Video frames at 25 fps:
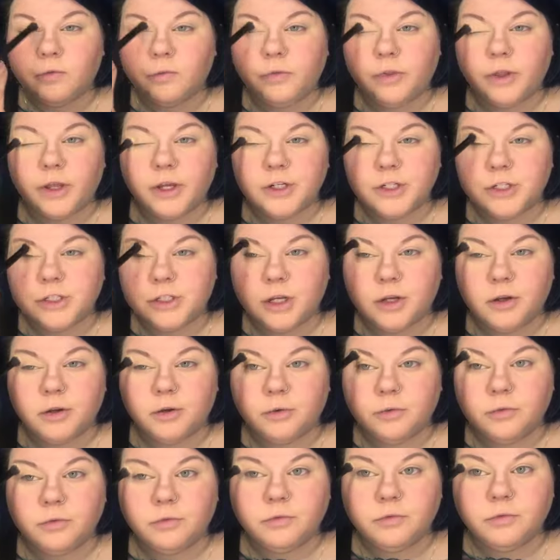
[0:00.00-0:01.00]
flesh
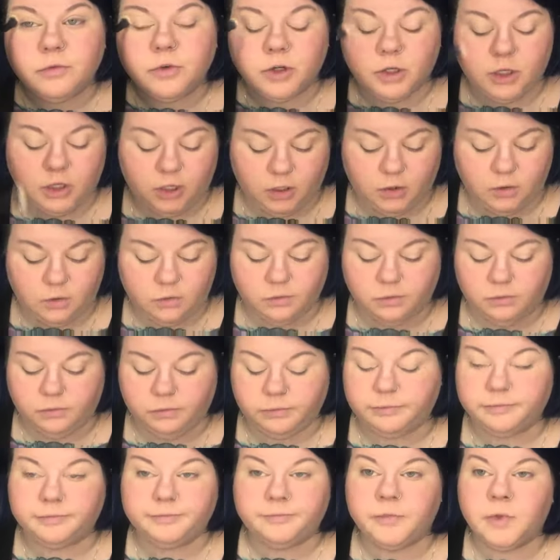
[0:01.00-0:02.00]
tone for you
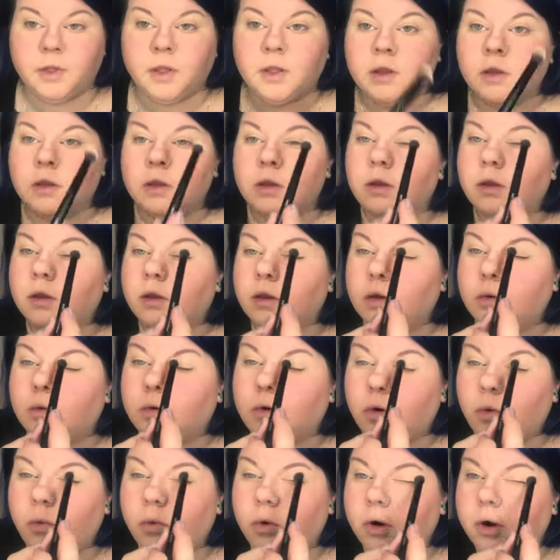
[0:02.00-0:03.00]

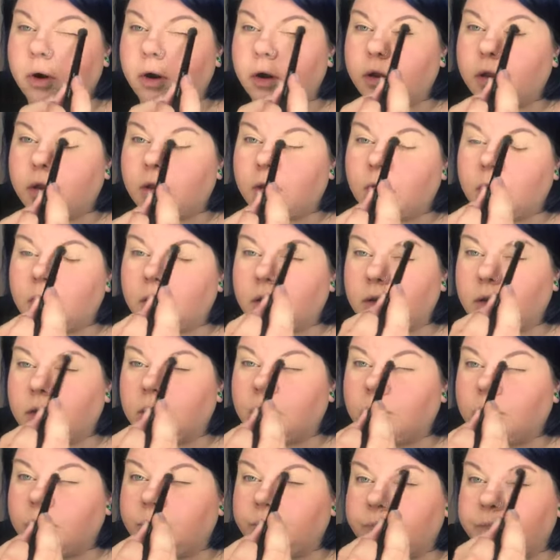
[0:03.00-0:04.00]
will work.
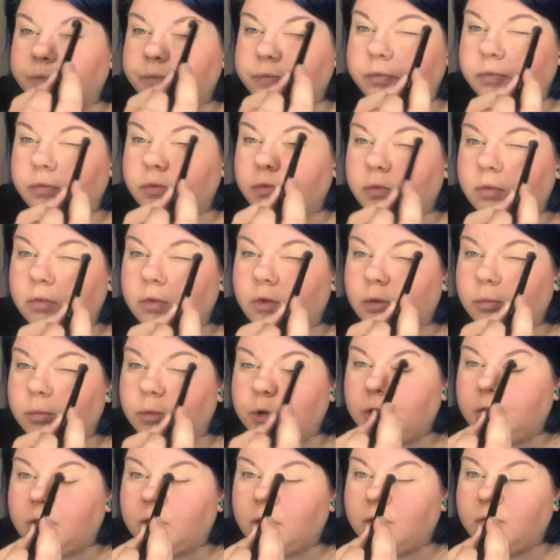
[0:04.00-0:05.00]
And
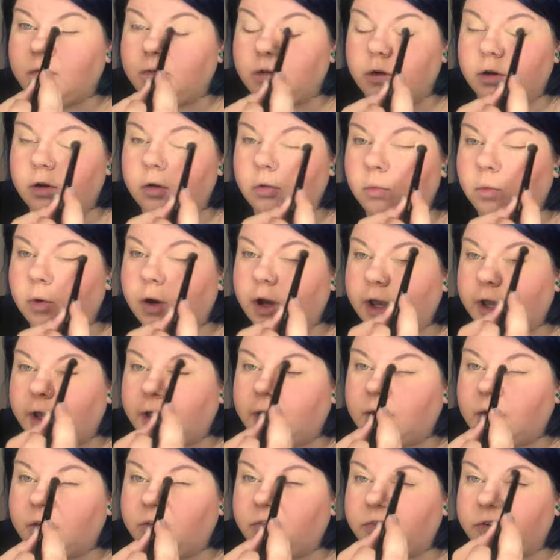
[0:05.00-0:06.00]
you could even do white
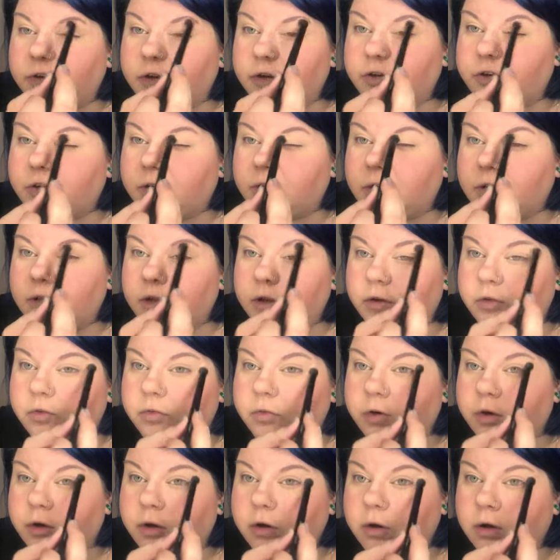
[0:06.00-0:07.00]
if you're trying to go
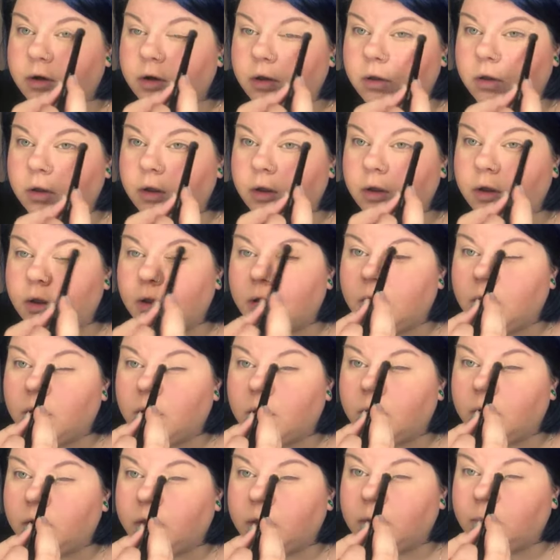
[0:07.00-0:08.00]
for
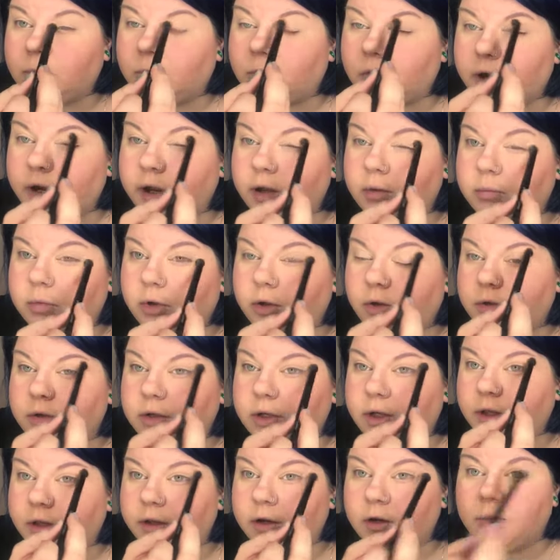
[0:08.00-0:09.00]
a really bright, bold
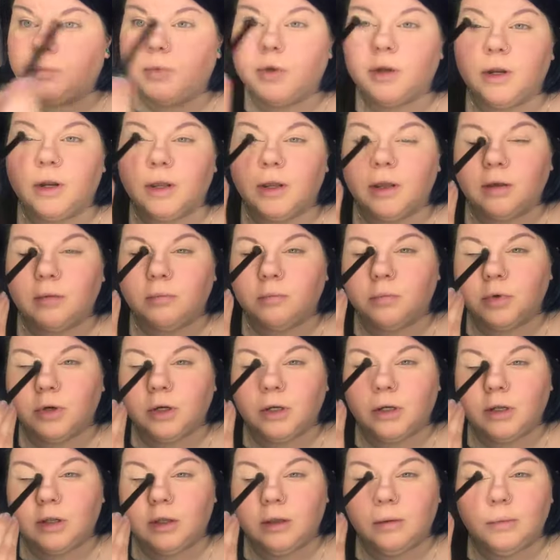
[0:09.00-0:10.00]
color. But I'm
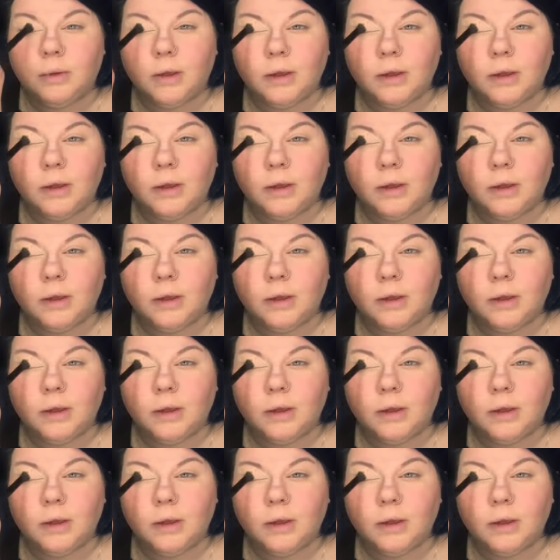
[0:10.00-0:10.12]
pretty